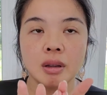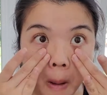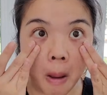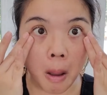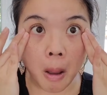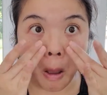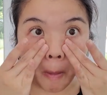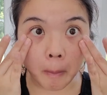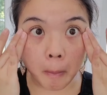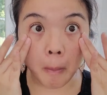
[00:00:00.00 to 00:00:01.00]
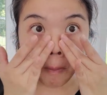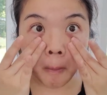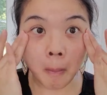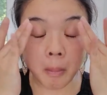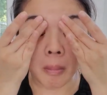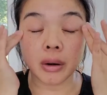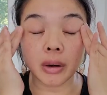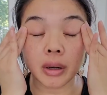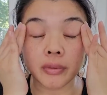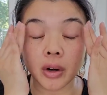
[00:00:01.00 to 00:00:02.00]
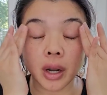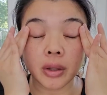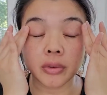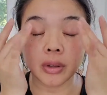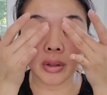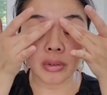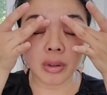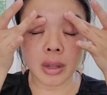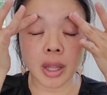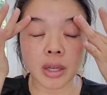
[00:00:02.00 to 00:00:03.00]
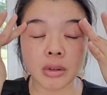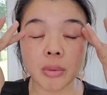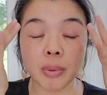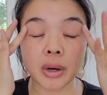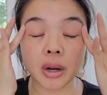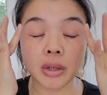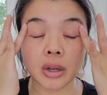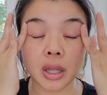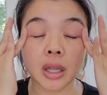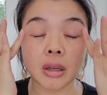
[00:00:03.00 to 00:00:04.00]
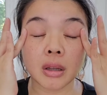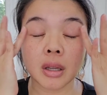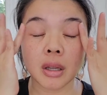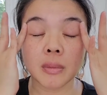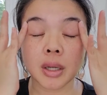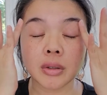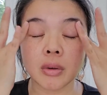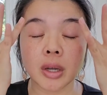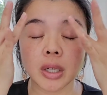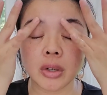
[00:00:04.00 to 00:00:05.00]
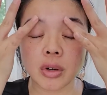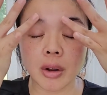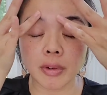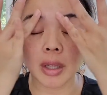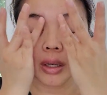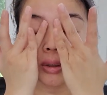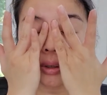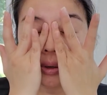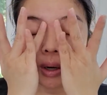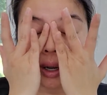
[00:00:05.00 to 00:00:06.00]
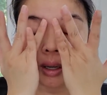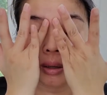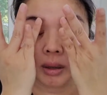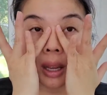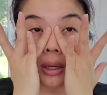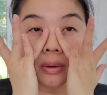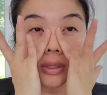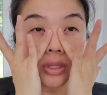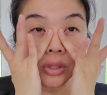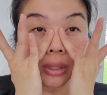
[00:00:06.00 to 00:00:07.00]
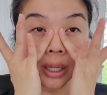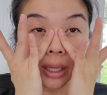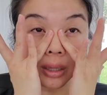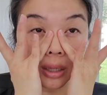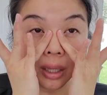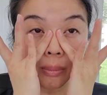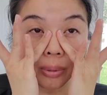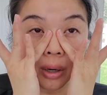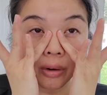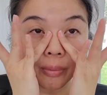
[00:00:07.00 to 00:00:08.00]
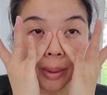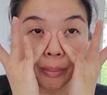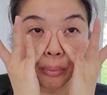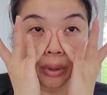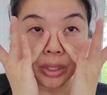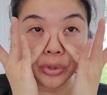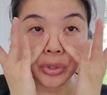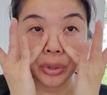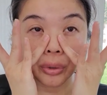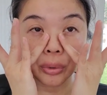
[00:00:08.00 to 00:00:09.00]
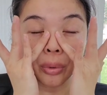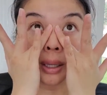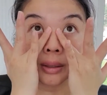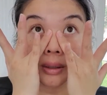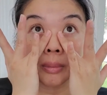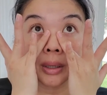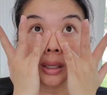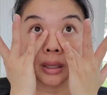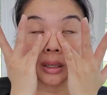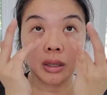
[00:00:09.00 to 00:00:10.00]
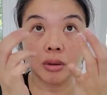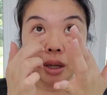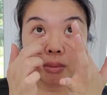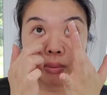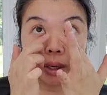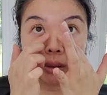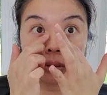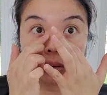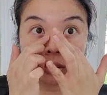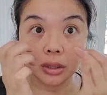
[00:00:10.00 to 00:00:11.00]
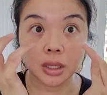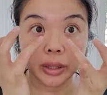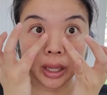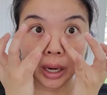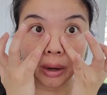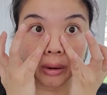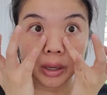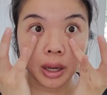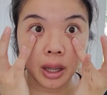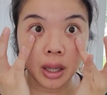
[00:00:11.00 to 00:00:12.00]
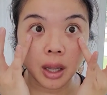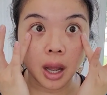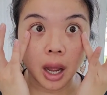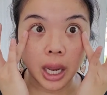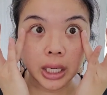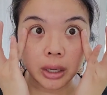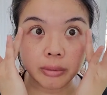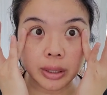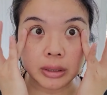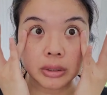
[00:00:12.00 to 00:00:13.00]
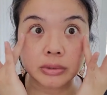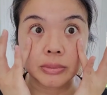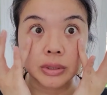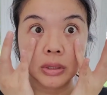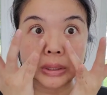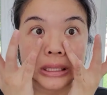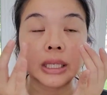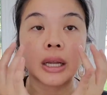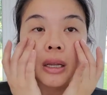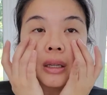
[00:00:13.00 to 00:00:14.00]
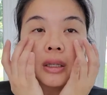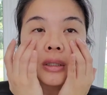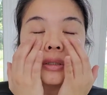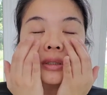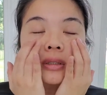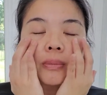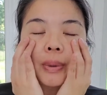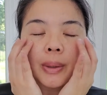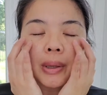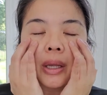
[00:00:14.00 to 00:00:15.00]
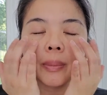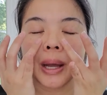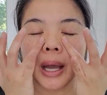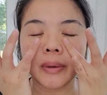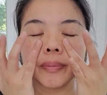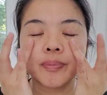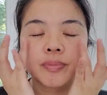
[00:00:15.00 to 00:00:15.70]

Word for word: And they say in the orbit area of your eyes. So like, don't put it on your lid, because you don't want it to travel into your eye. I always do like the in part of my bridge too, because I mean, you get wrinkles in that area. I get wrinkles from squinting. So pat, pat, pat.